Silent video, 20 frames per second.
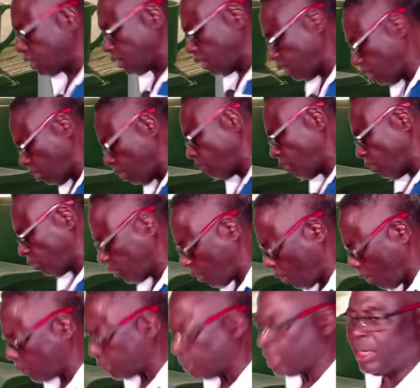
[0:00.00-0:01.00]
the love of
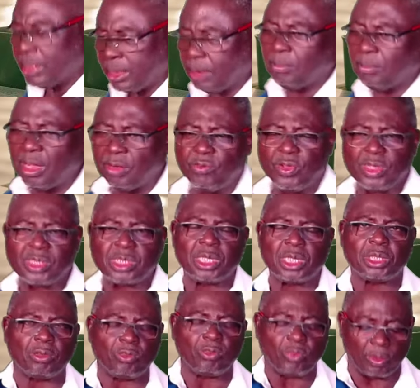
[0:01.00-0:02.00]
God in
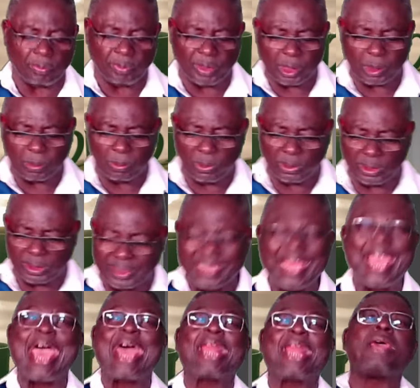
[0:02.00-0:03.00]
manifestation from this morning.
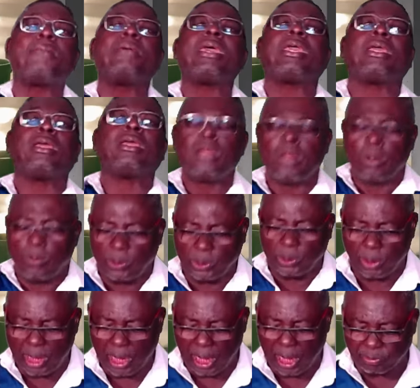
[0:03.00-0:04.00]
The enemy will
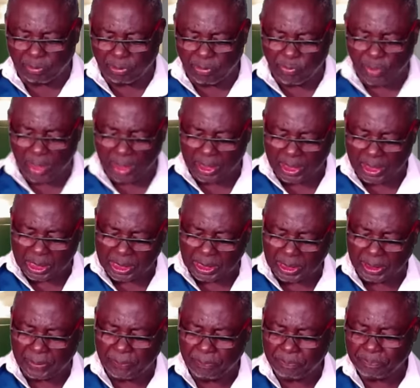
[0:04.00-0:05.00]
not have the final
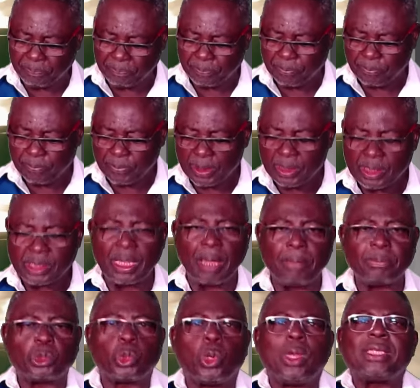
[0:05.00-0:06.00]
say.
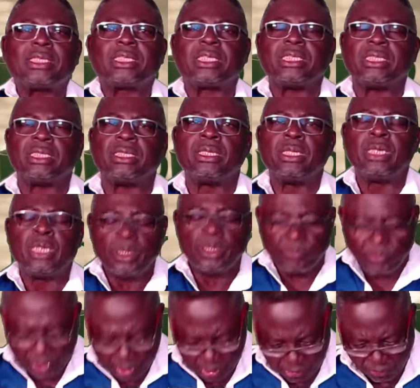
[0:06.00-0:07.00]
Psalm 20,
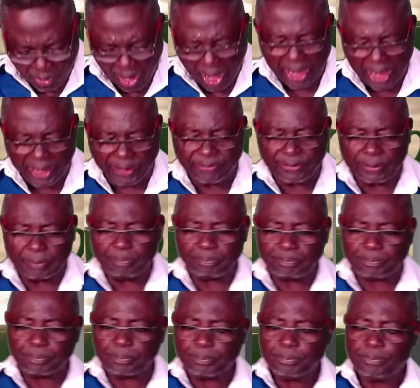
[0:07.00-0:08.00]
verse 5.
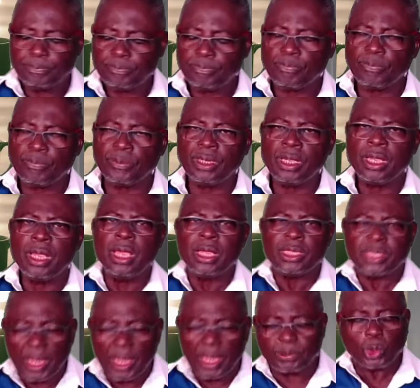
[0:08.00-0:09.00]

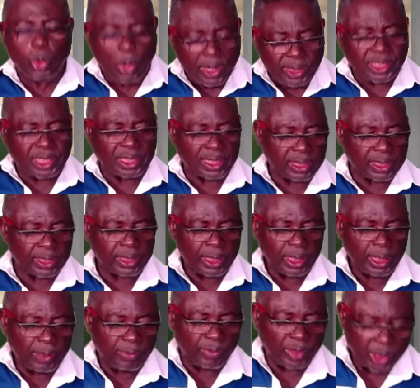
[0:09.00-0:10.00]
Psalm 20,
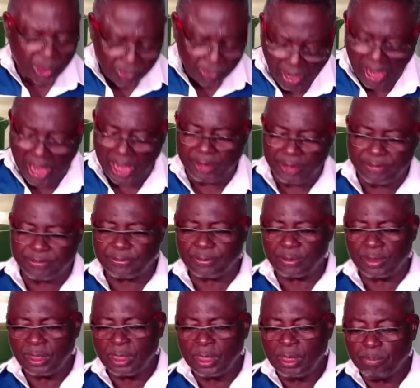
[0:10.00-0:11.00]
verse 5.
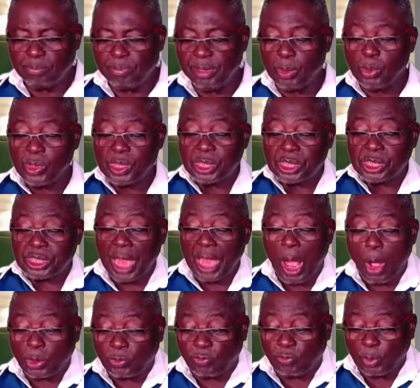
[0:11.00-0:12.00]
May we
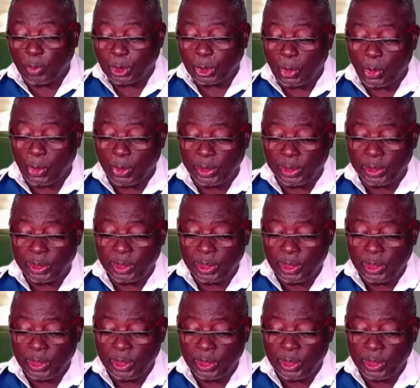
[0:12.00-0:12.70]
shout for joy